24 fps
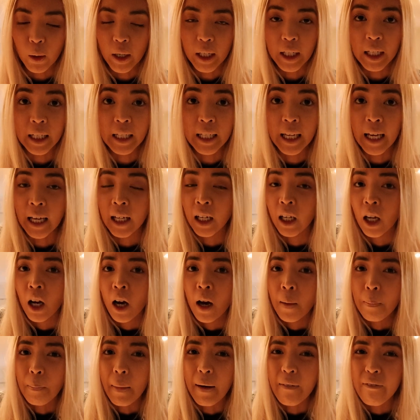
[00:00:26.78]
work again
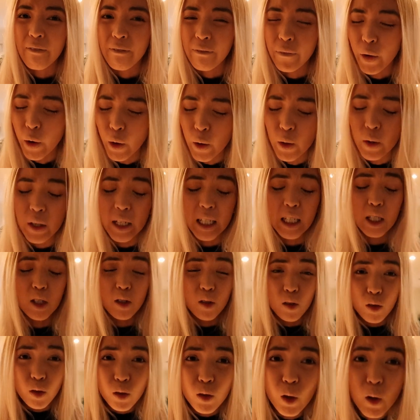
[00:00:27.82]
my phone
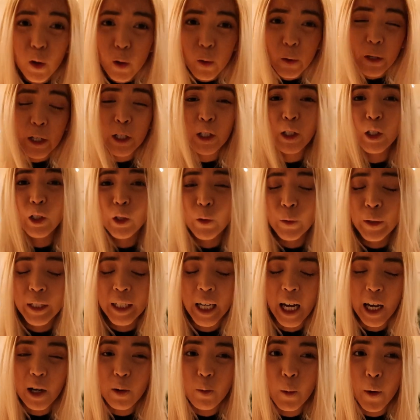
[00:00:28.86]
is so
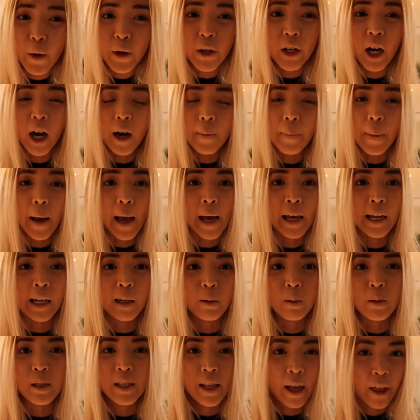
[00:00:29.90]
annoying i woke up and
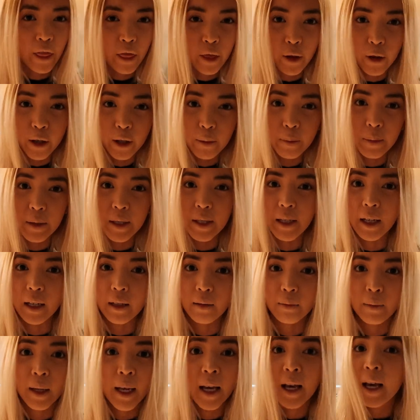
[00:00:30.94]
it was at 30 percent
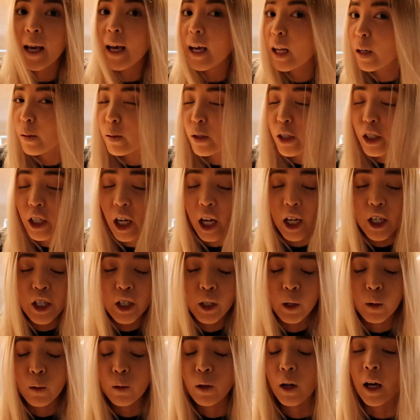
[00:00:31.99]
and it was
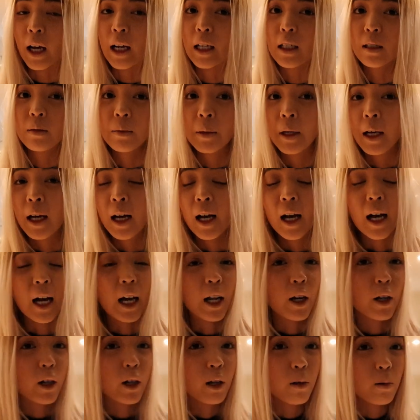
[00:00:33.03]
charging all night
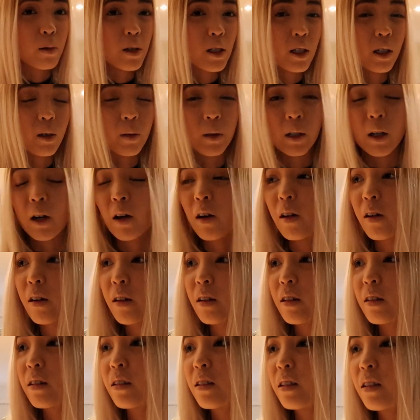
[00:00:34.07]
i don't know what's going
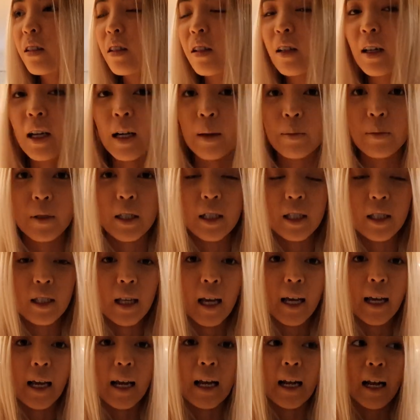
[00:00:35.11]
on oh i'm just
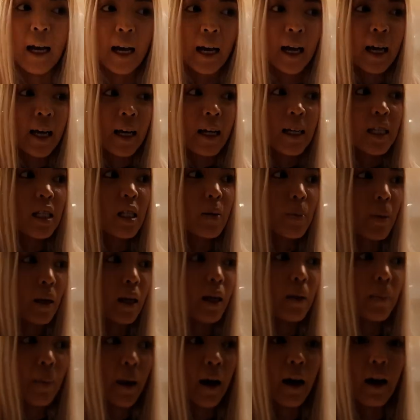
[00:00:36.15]
like and i spent
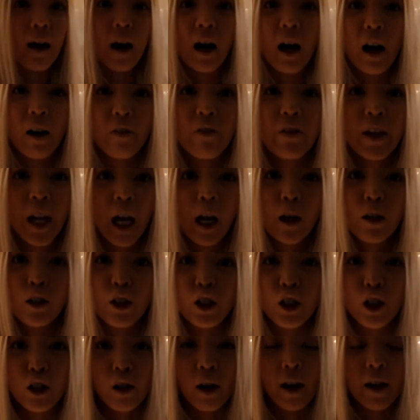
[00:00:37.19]
about half an hour
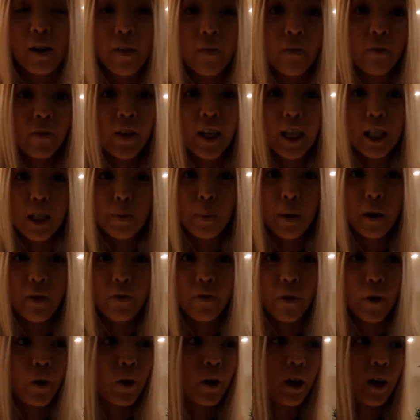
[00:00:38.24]
just trying to fix my
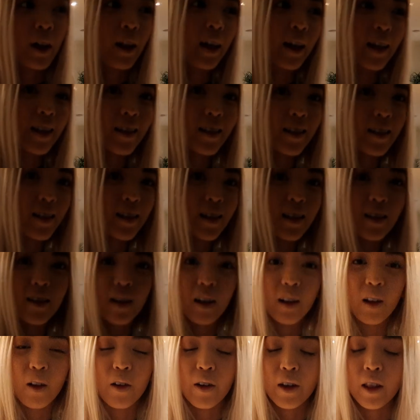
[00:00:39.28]
phone at like six
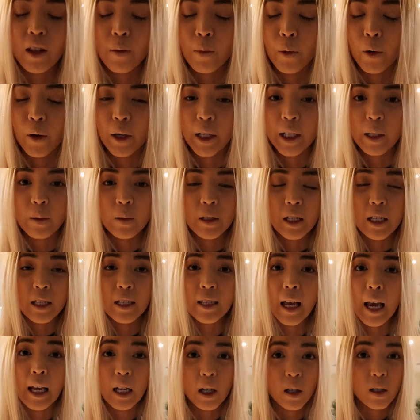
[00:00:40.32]
o'clock in the morning it was
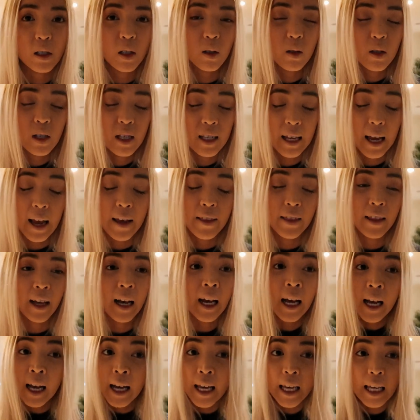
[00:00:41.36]
insane because i was scared that